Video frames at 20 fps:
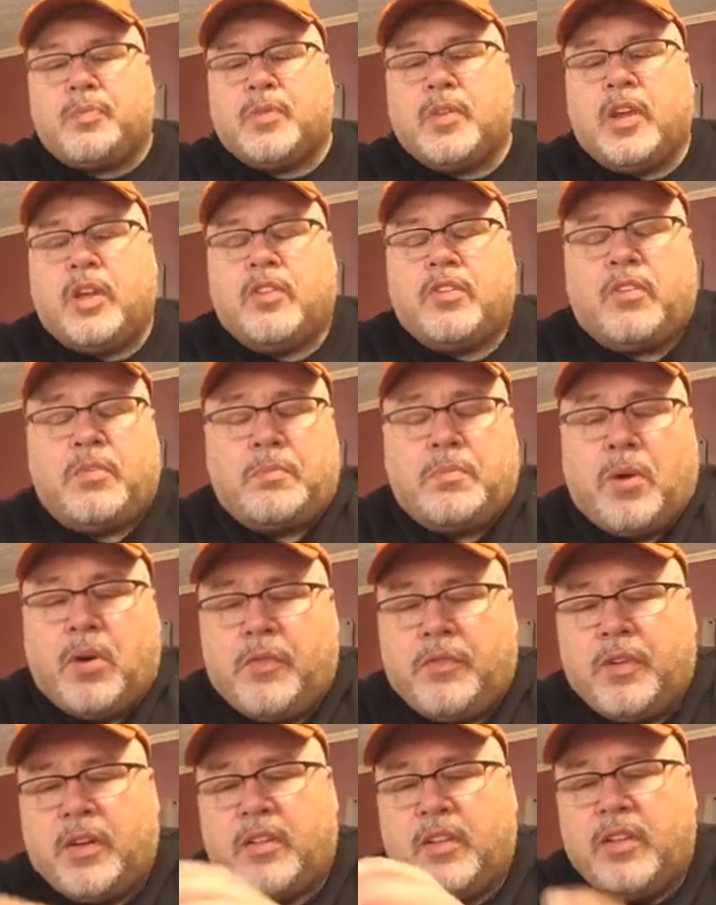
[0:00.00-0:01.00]
It's
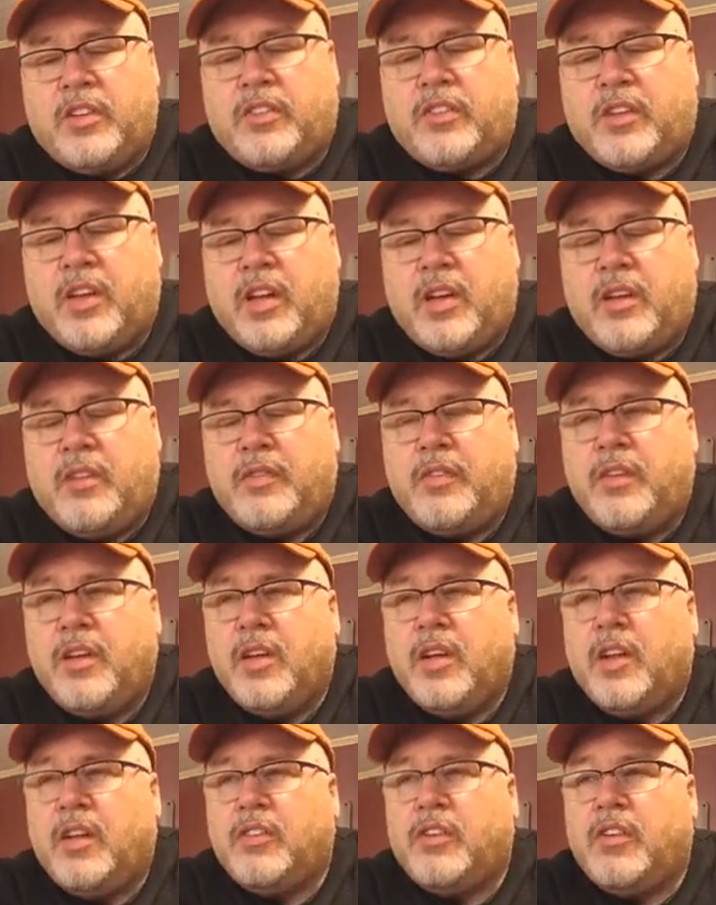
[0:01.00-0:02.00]
perfectly safe
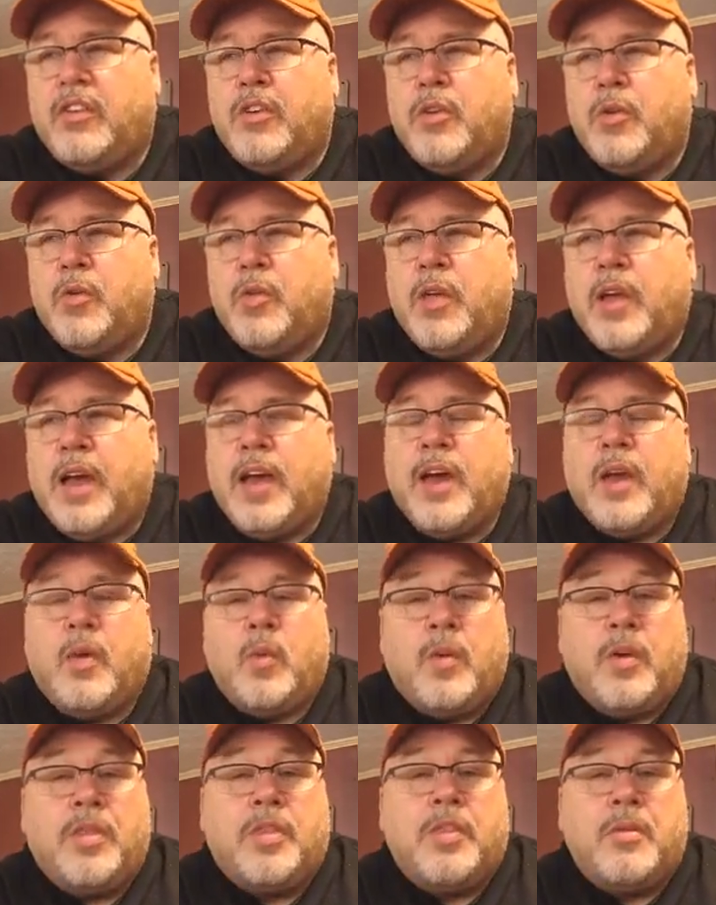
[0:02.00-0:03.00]
to do that
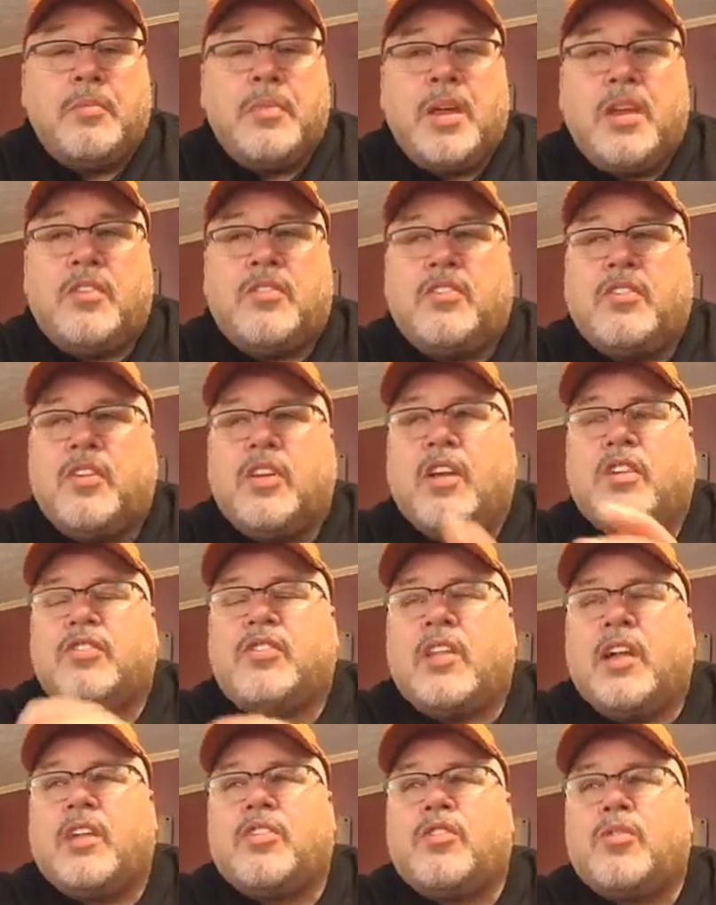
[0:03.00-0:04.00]
with the Meat Stick,
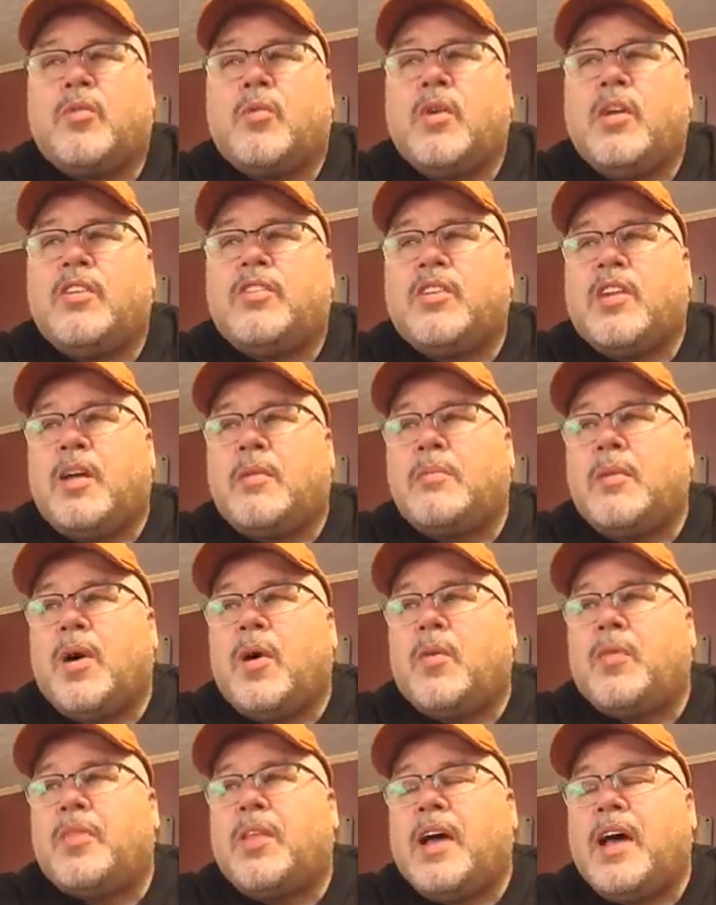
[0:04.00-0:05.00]
so that's the reason I
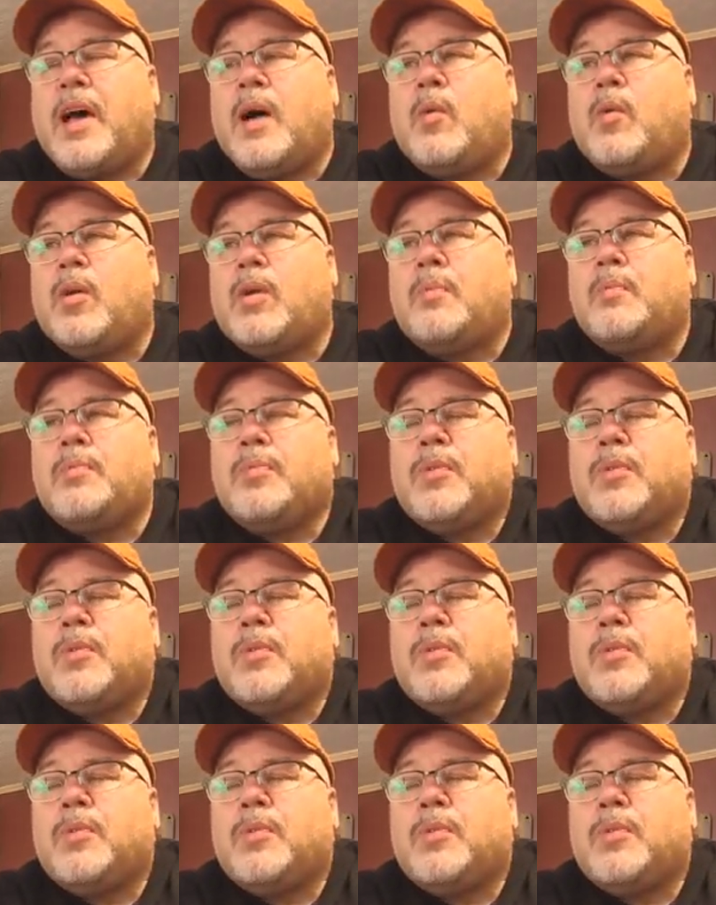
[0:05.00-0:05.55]
bought that one.